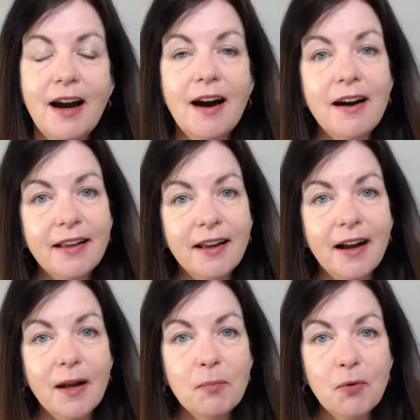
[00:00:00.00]
Hi,
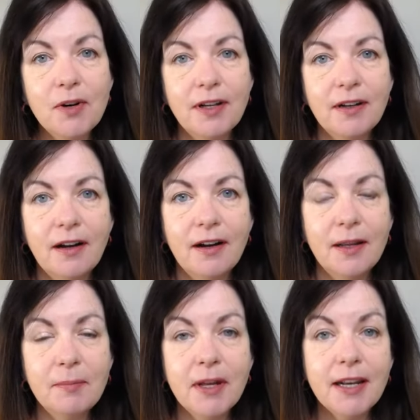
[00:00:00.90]
I'm Maureen.
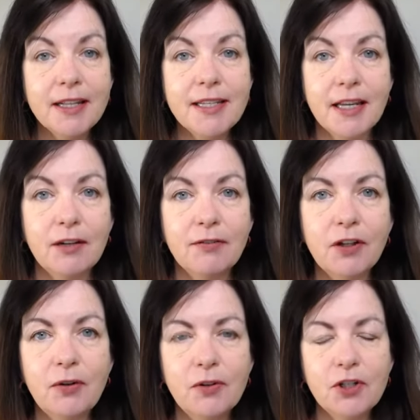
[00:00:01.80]
I'm an executive
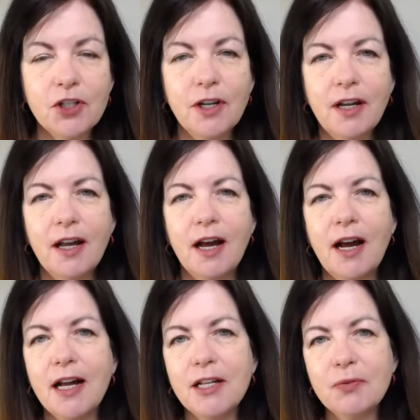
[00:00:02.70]
coach.
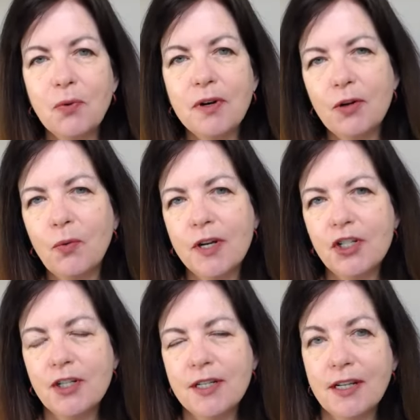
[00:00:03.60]
And one of the
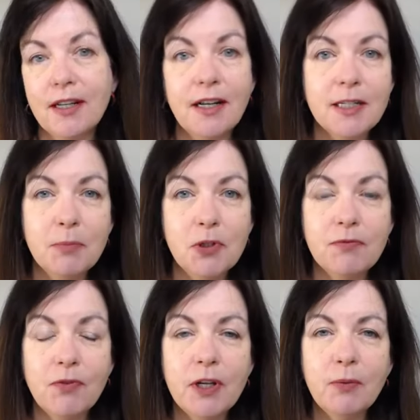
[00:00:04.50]
questions I get asked most
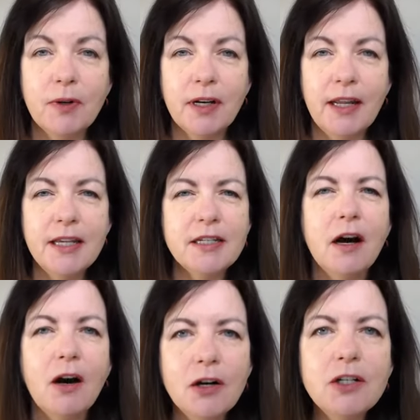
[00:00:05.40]
frequently is
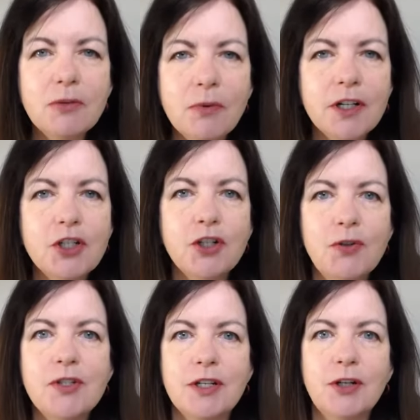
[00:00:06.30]
how do I
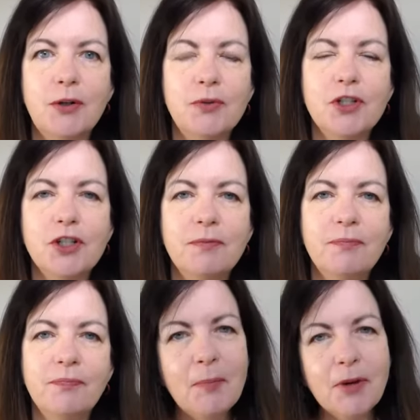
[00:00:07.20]
choose a coach?
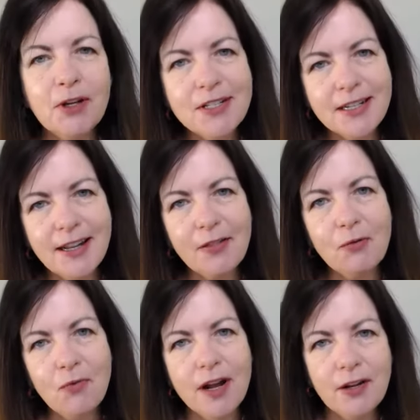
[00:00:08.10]
Because to get the
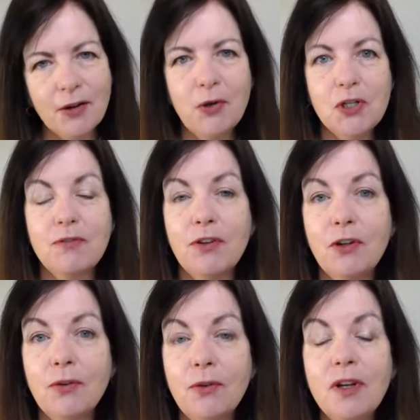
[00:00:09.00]
right coach for
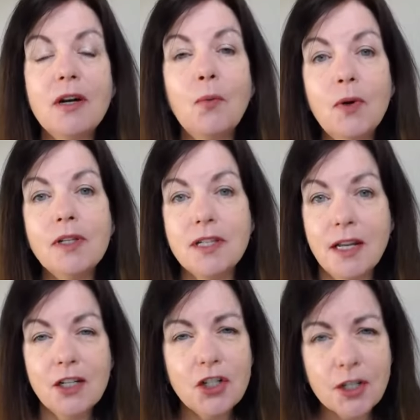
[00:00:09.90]
you will
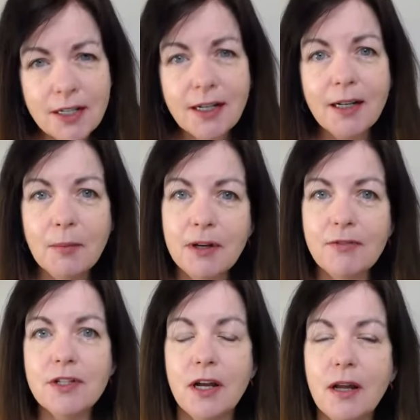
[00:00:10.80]
take just a little bit of
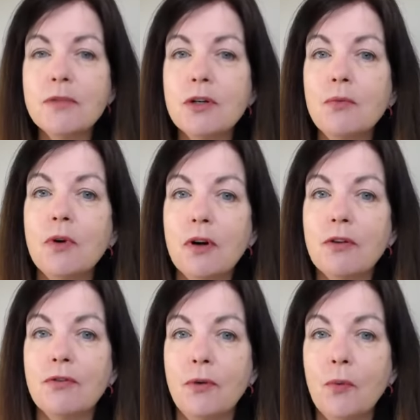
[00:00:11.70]
time to work
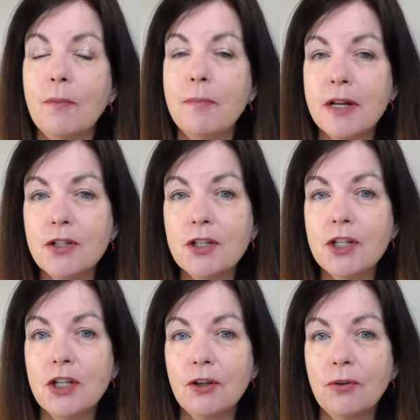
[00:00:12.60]
through what matters to
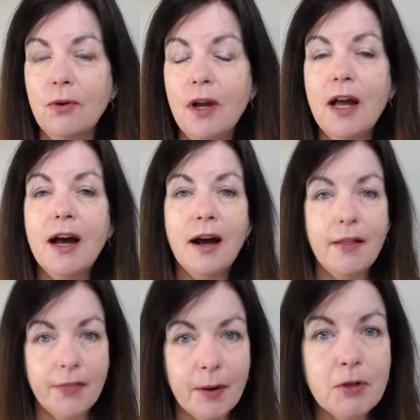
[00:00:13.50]
you and
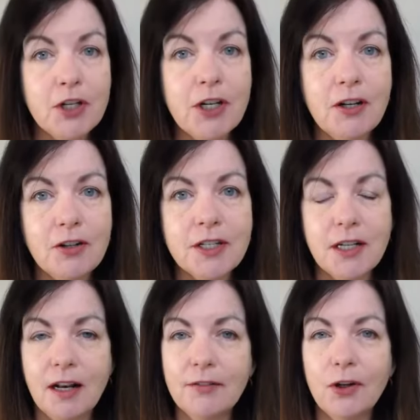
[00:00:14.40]
their particular
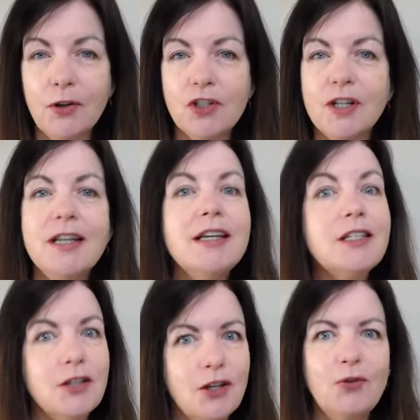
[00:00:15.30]
style of coaching so
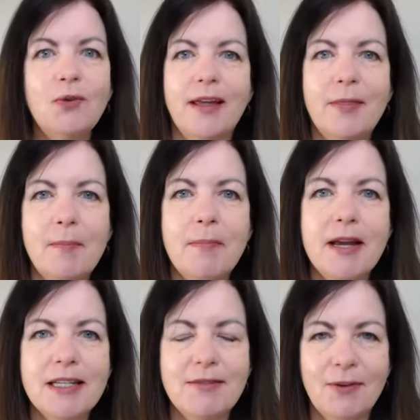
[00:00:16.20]
that you get the
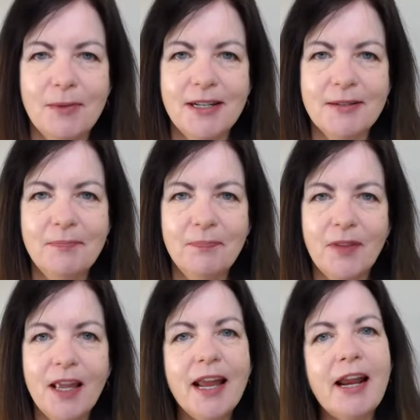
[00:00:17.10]
best from it.
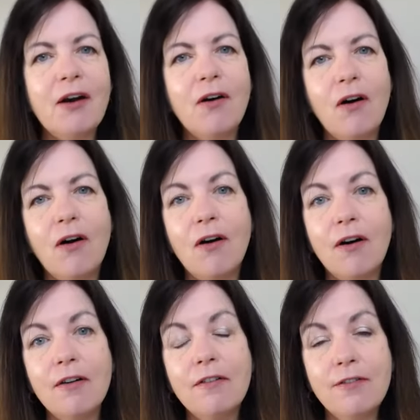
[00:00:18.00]
Here
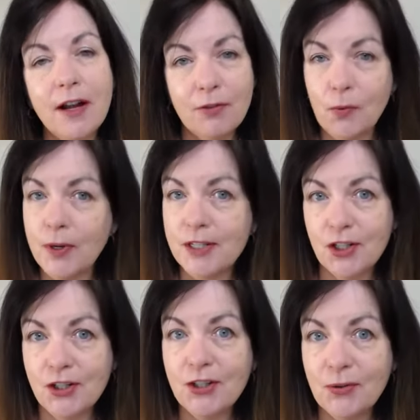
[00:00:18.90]
are five
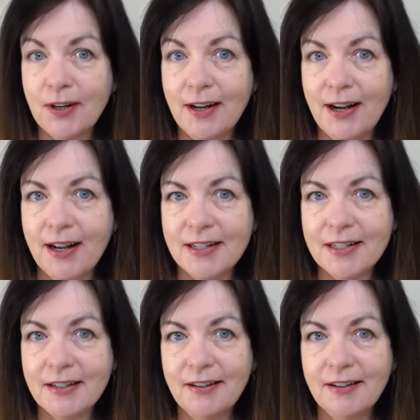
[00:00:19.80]
questions you can ask.